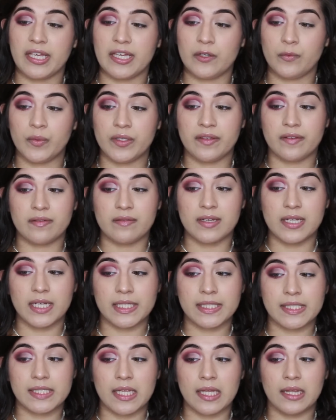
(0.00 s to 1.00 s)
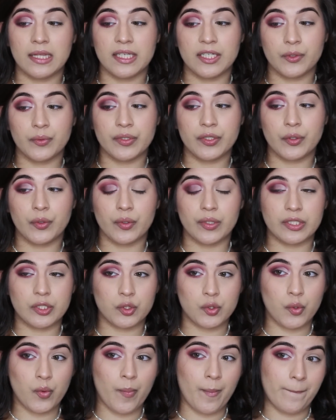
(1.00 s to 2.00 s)
in with the NYX Liquid
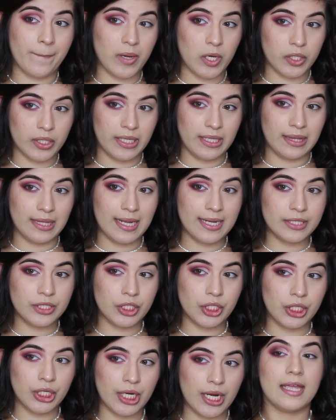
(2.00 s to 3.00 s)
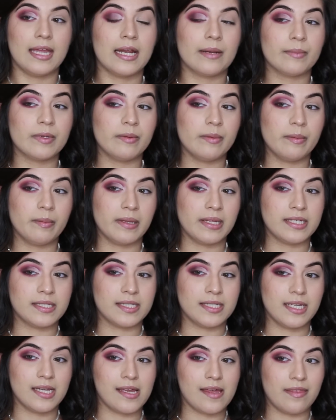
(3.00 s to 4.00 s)
Crystal Body Liner. And I'm going to be
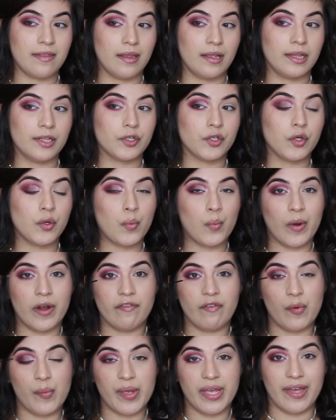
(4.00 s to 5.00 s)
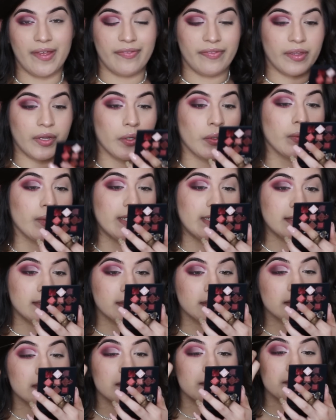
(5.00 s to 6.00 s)
placing the glitter wherever we cut the
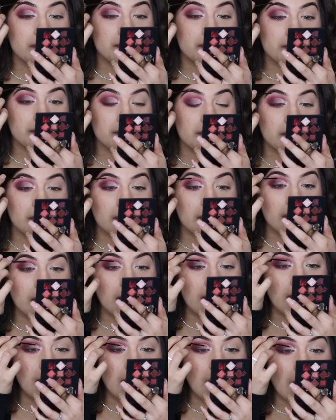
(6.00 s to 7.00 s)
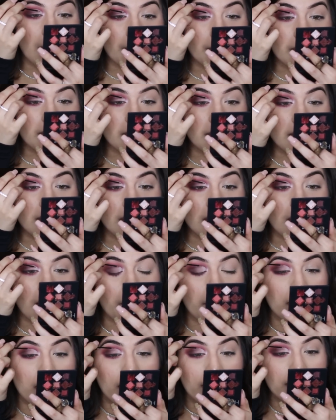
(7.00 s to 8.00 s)
crease. I'm going to be
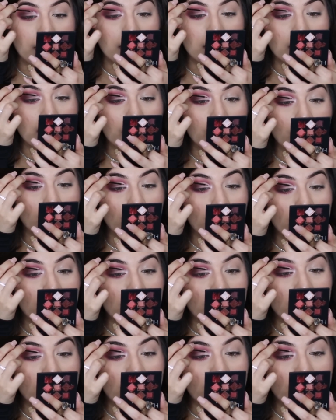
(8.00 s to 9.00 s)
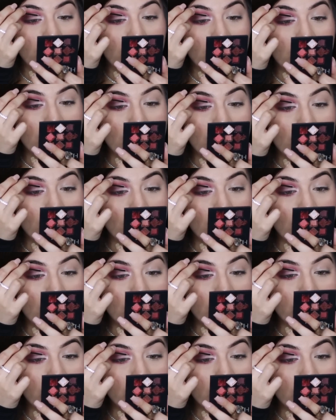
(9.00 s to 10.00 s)
applying it like really thin. I don't
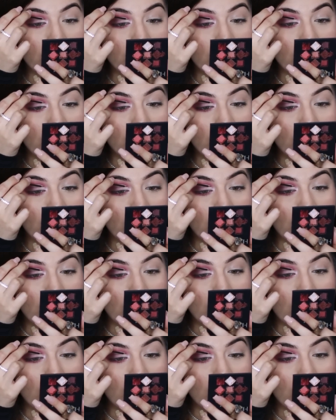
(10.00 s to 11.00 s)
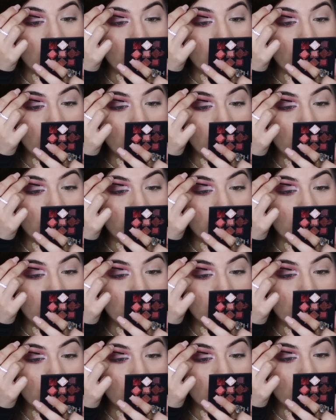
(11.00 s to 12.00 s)
want like a thick layer of
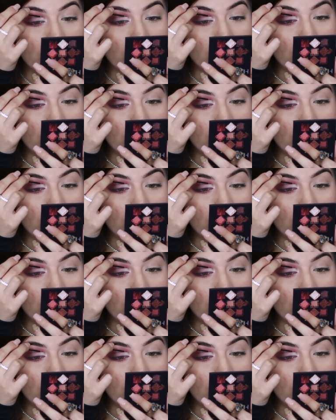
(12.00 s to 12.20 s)
glitter.